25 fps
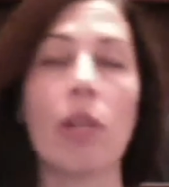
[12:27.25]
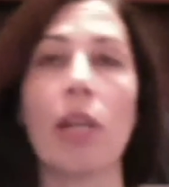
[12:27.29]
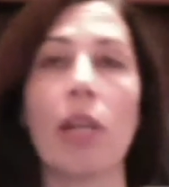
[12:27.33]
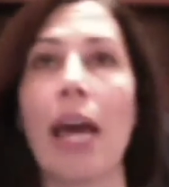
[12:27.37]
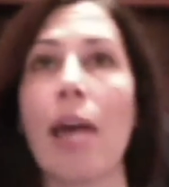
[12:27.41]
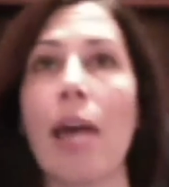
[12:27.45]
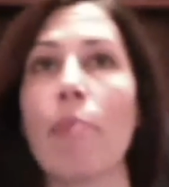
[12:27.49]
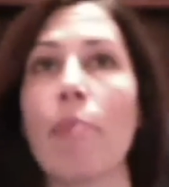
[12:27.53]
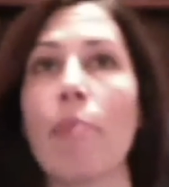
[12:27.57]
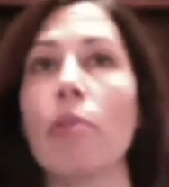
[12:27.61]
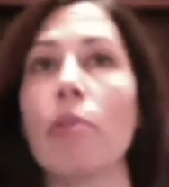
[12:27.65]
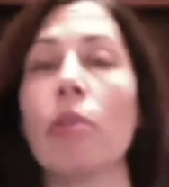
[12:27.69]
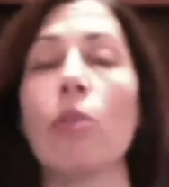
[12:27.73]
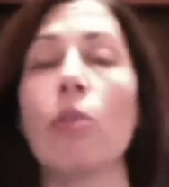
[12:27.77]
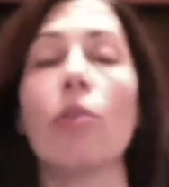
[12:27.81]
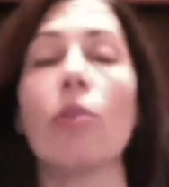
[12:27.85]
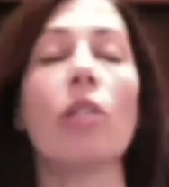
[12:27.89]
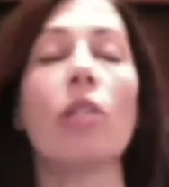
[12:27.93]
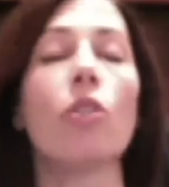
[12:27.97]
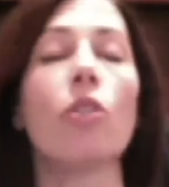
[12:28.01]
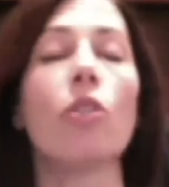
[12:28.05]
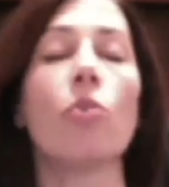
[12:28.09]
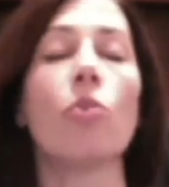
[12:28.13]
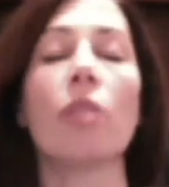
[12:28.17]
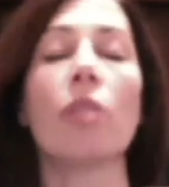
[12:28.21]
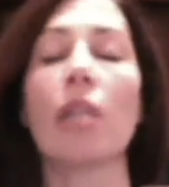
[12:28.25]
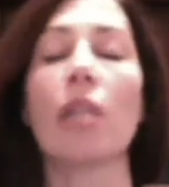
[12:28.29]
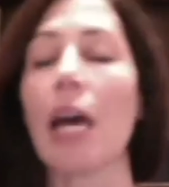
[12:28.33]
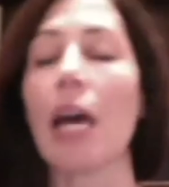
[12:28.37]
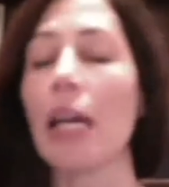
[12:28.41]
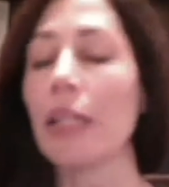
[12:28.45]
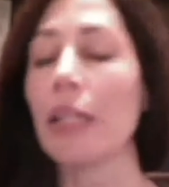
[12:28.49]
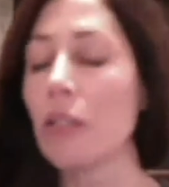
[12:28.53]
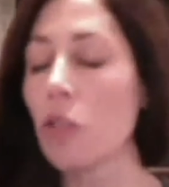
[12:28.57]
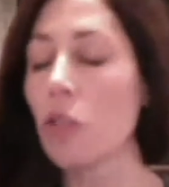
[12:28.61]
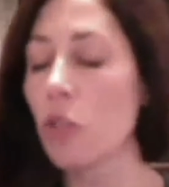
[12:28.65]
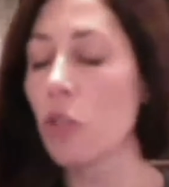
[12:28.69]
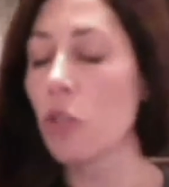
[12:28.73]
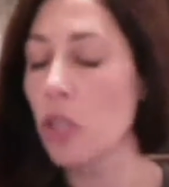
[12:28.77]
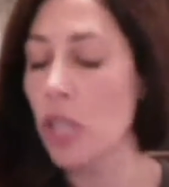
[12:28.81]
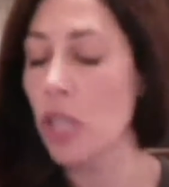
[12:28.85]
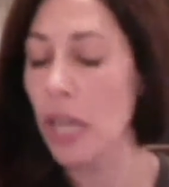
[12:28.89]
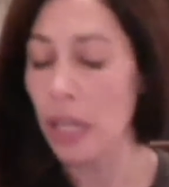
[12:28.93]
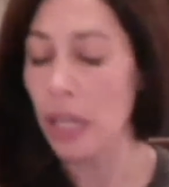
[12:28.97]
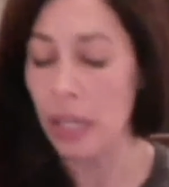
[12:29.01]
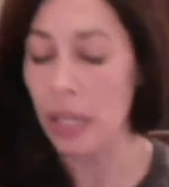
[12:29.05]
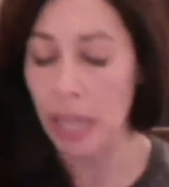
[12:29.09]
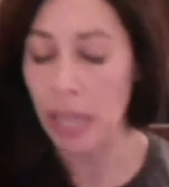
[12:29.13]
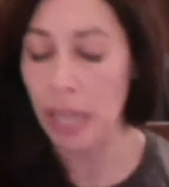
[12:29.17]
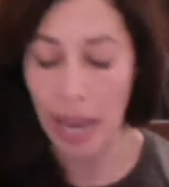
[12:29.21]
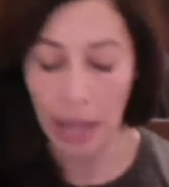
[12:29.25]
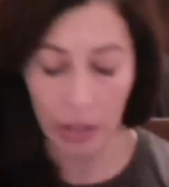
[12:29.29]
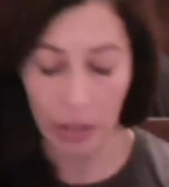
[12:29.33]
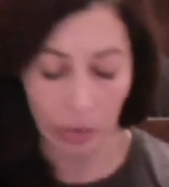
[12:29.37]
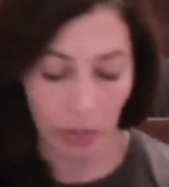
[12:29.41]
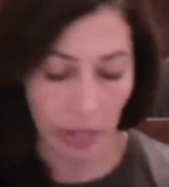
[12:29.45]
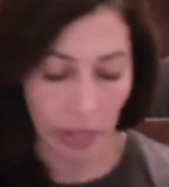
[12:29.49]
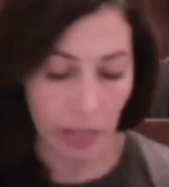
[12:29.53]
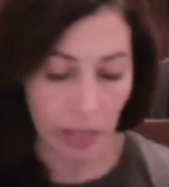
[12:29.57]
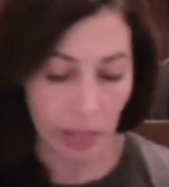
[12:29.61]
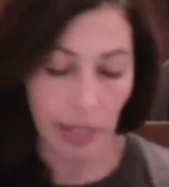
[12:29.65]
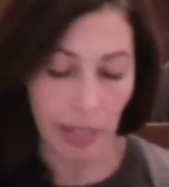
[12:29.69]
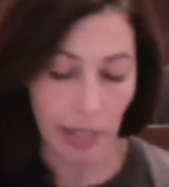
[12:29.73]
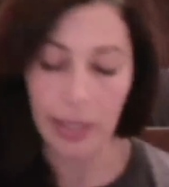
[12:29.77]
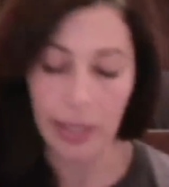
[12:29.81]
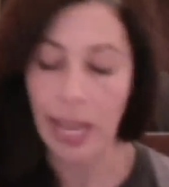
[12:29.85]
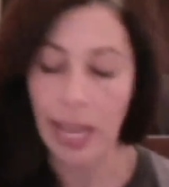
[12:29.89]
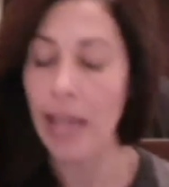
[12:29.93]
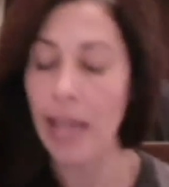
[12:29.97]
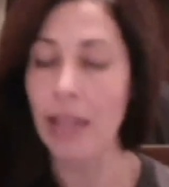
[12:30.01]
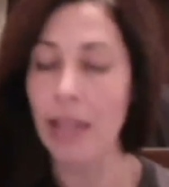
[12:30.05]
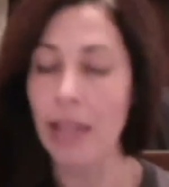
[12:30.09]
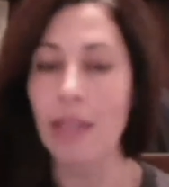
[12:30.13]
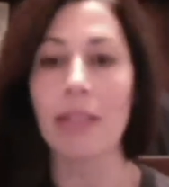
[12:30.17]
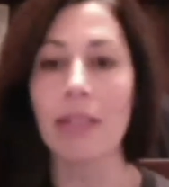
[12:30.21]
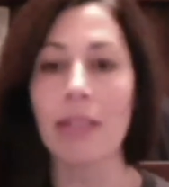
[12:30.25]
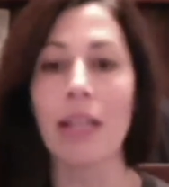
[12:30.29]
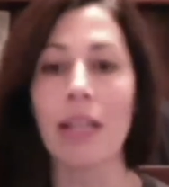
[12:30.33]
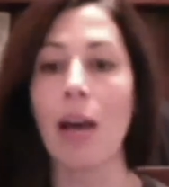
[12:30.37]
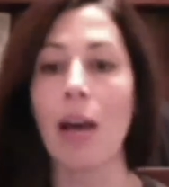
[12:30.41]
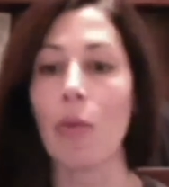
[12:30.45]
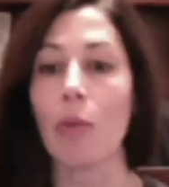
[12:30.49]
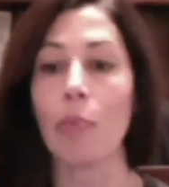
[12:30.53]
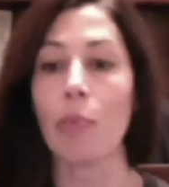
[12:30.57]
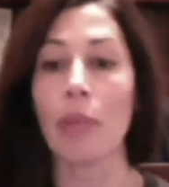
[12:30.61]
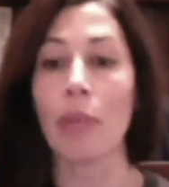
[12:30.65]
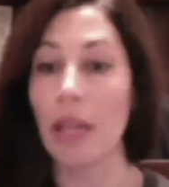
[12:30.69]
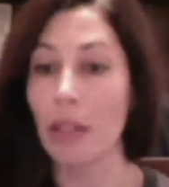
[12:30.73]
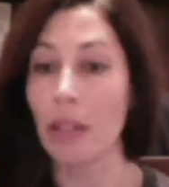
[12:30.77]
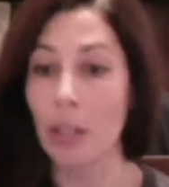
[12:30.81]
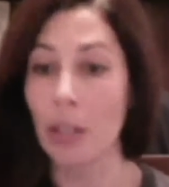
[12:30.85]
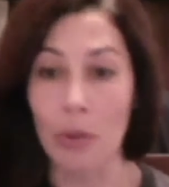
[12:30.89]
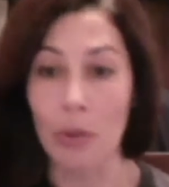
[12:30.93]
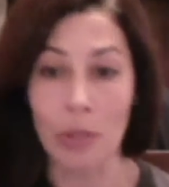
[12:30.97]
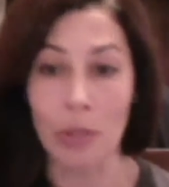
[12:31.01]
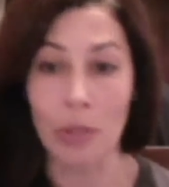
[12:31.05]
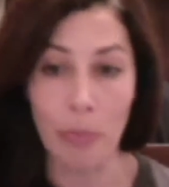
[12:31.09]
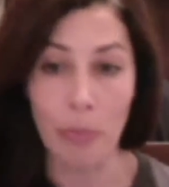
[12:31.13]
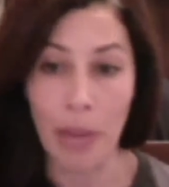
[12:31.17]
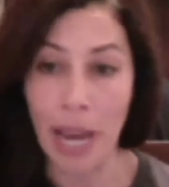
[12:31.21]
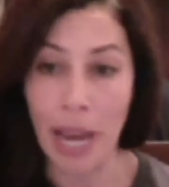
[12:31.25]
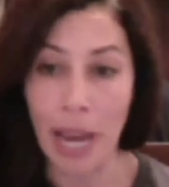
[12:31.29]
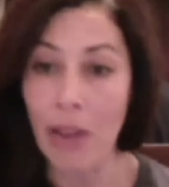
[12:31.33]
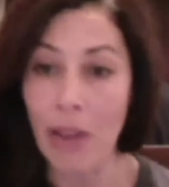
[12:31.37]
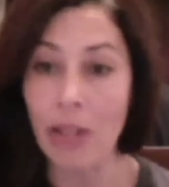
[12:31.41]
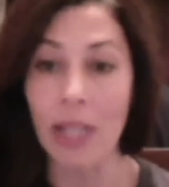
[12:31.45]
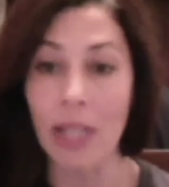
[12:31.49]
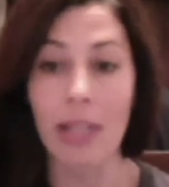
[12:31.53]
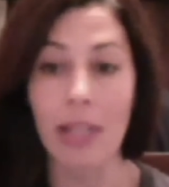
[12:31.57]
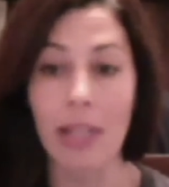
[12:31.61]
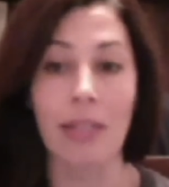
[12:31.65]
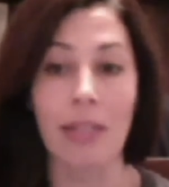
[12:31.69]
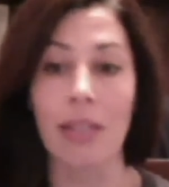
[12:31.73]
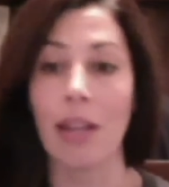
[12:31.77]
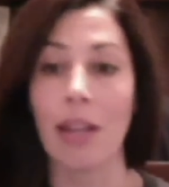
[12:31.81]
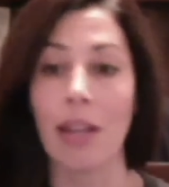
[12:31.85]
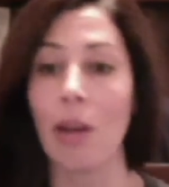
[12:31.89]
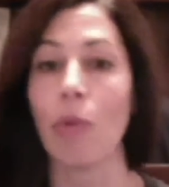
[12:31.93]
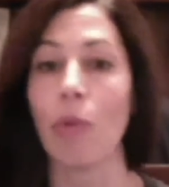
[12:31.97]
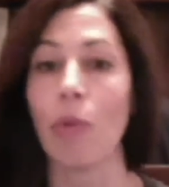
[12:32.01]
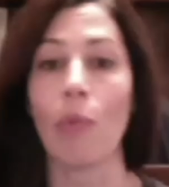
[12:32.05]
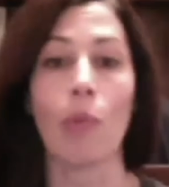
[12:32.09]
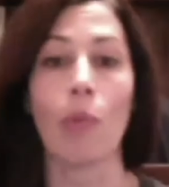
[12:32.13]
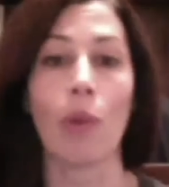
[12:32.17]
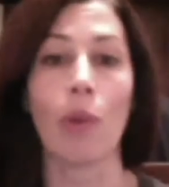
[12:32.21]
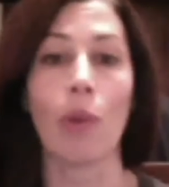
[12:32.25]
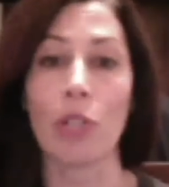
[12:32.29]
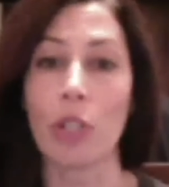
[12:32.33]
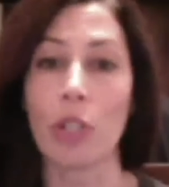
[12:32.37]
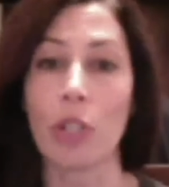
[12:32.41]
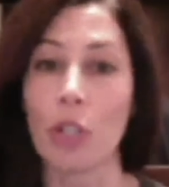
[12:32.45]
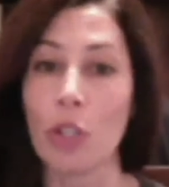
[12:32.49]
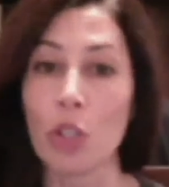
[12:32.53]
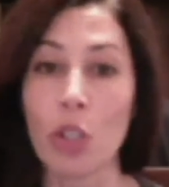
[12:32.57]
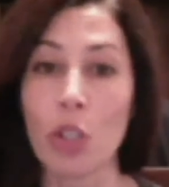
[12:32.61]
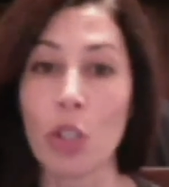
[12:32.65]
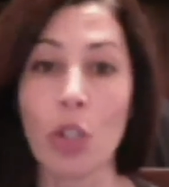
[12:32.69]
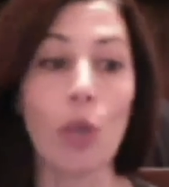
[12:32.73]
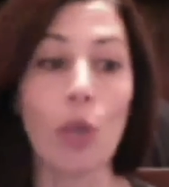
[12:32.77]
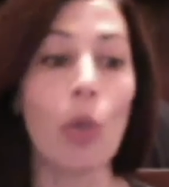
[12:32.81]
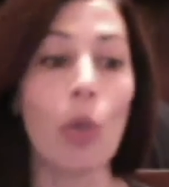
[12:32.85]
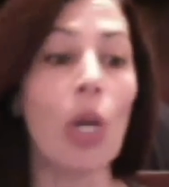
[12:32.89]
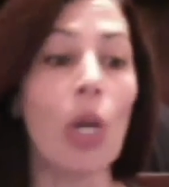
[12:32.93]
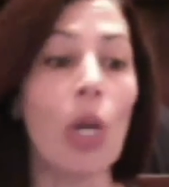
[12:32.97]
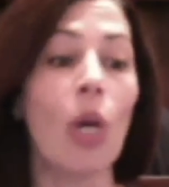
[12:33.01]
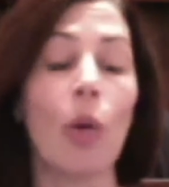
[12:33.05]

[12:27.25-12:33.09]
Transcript: Absolutely do not check calories. That is not what paleo is about. It's not what we want you to do.